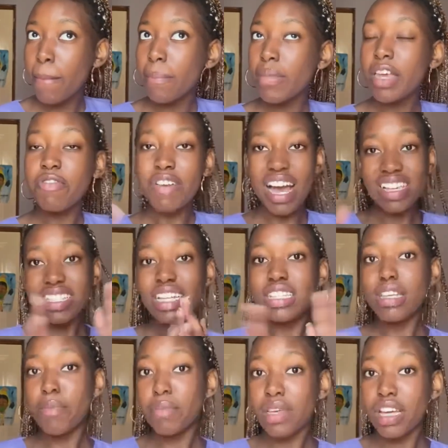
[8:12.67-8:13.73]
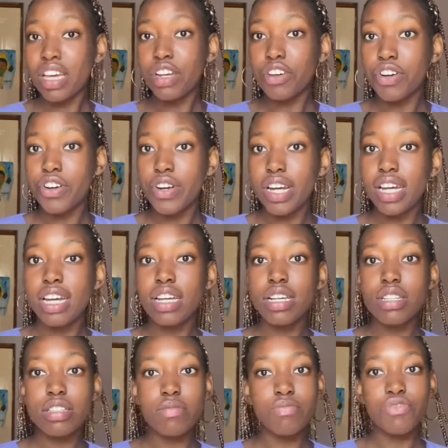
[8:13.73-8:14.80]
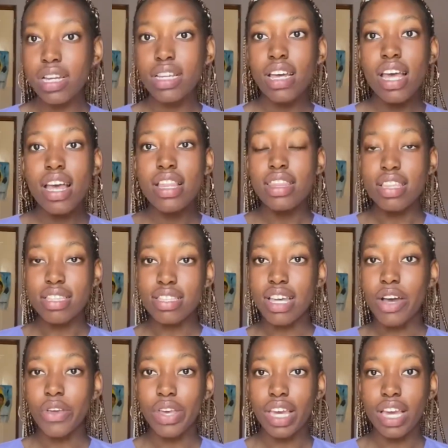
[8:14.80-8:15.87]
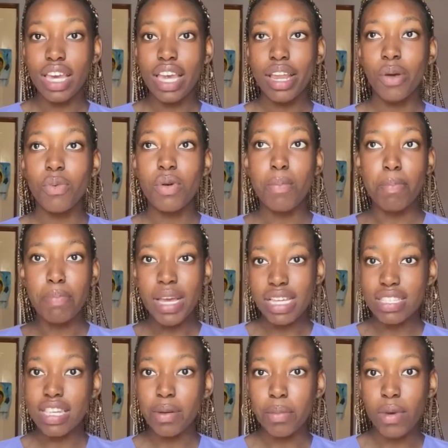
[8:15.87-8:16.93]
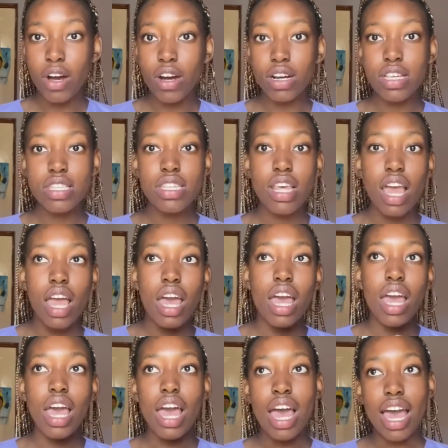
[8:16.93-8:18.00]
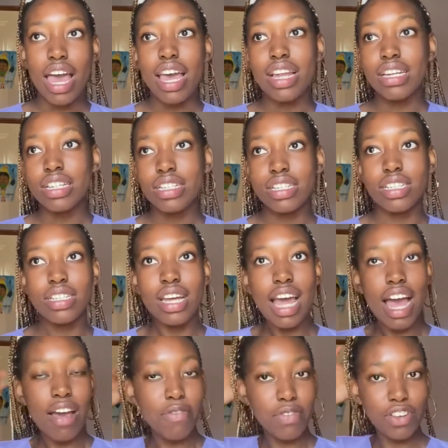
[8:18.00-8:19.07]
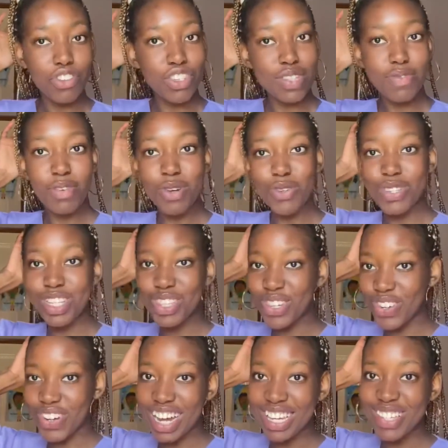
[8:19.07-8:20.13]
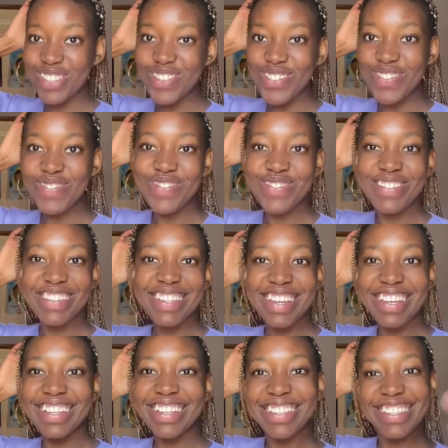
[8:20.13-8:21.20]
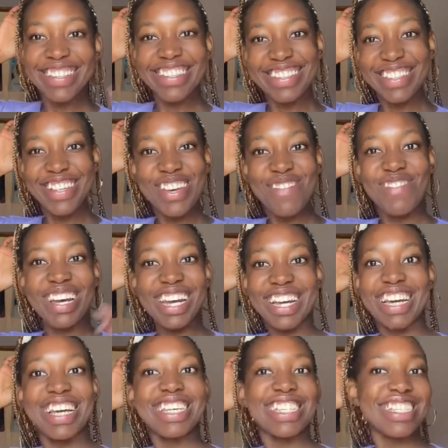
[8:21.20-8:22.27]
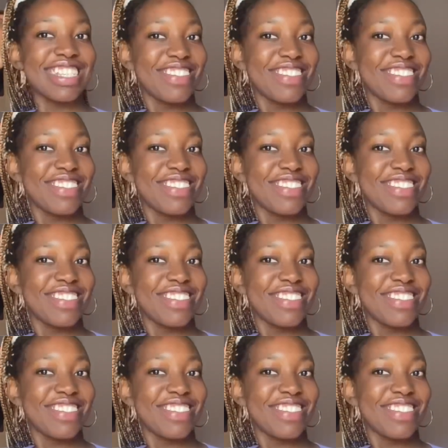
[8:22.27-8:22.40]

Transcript: If I said something incorrect, then this is how you can get in with basic marks and having just floated through high school. Bye, guys.